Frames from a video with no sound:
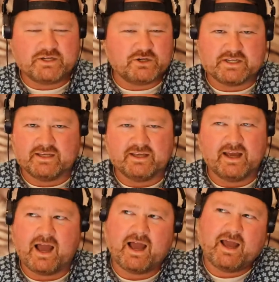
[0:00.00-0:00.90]
seriously,
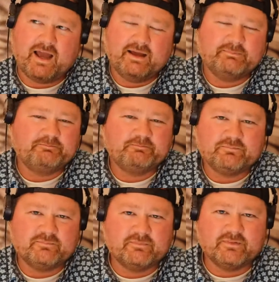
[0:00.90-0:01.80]

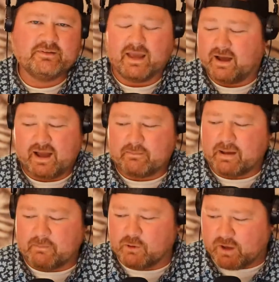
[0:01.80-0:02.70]

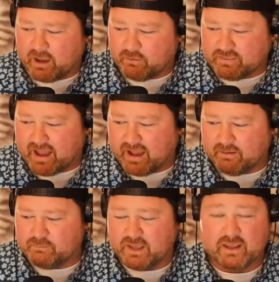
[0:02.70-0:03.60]
I'm okay with
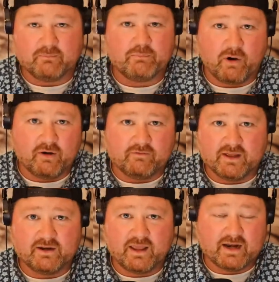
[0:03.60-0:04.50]
not being part of
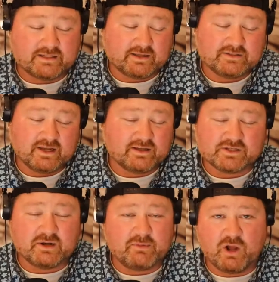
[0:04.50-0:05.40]
it. And it sounds like
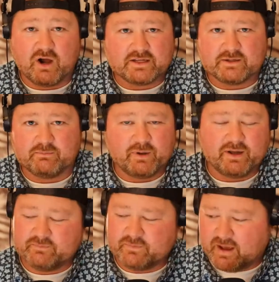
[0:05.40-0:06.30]
it's going to be awesome.
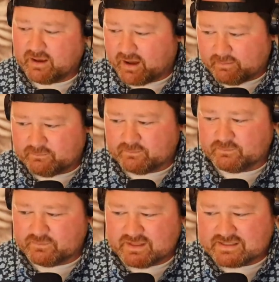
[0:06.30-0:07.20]
But
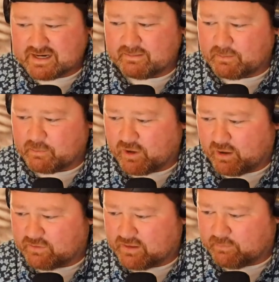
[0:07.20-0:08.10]
I'm
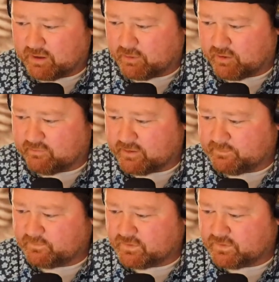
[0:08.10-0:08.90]
okay with not being part of it.